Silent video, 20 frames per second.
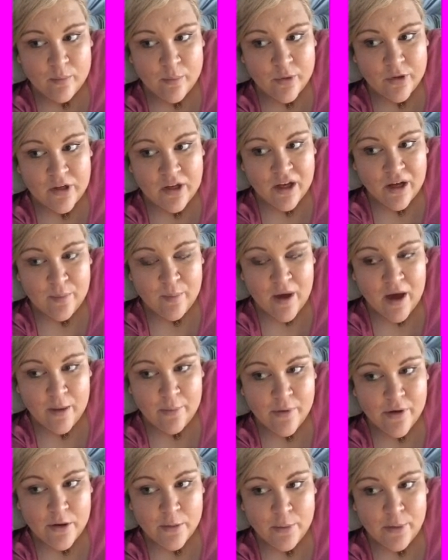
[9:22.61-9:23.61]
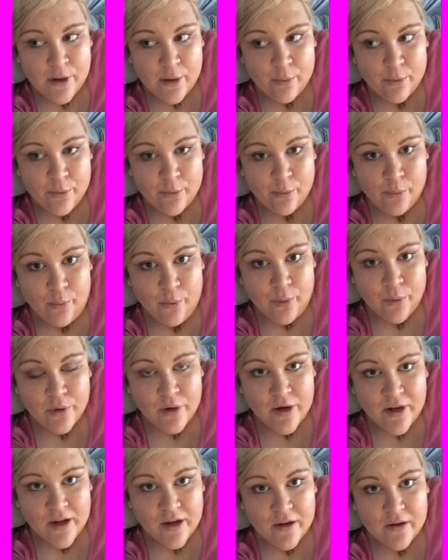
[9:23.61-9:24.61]
But yeah, I'm happy to be able to
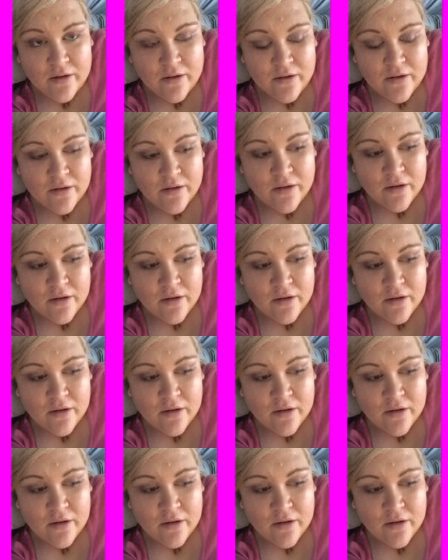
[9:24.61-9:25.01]
walk now.